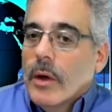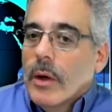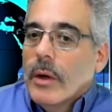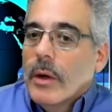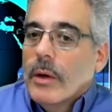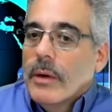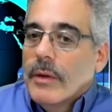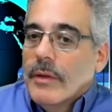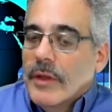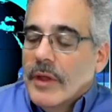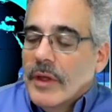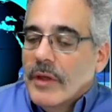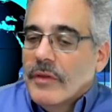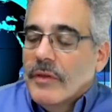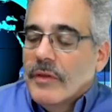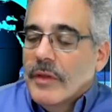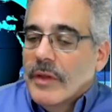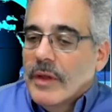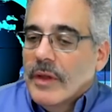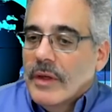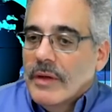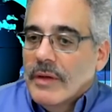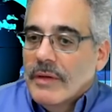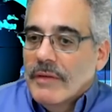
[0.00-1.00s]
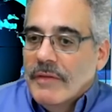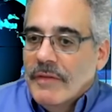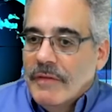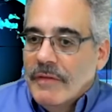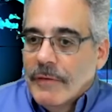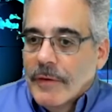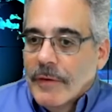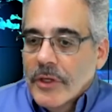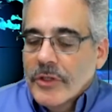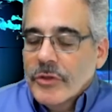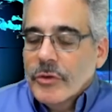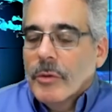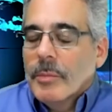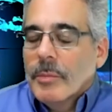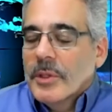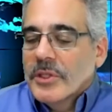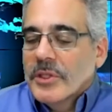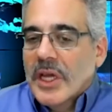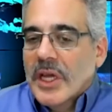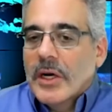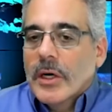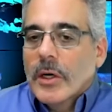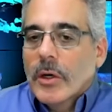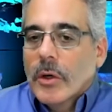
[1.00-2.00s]
the virtual
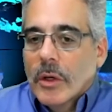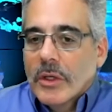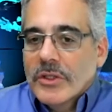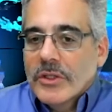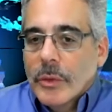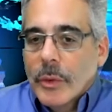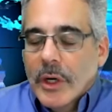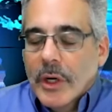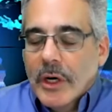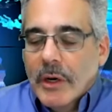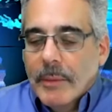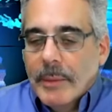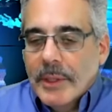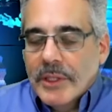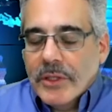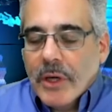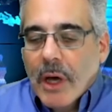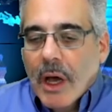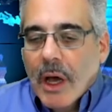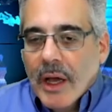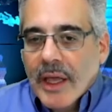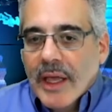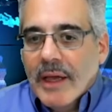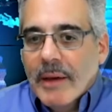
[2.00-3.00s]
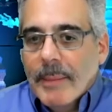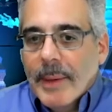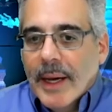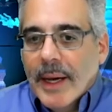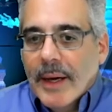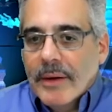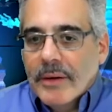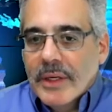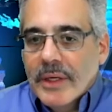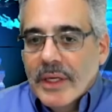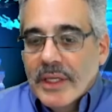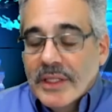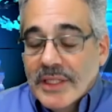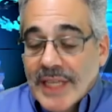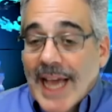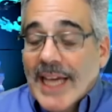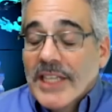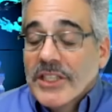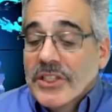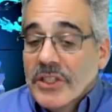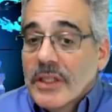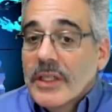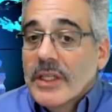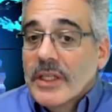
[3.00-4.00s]
presenter course that we're going to be talking about is
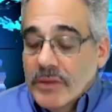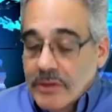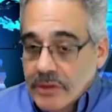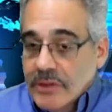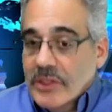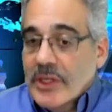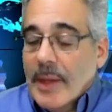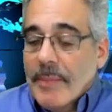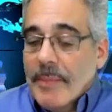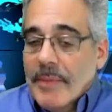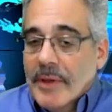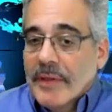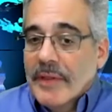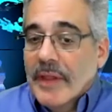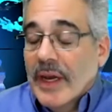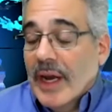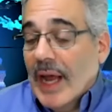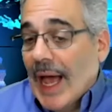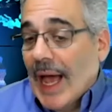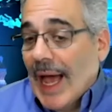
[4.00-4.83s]
actually something that I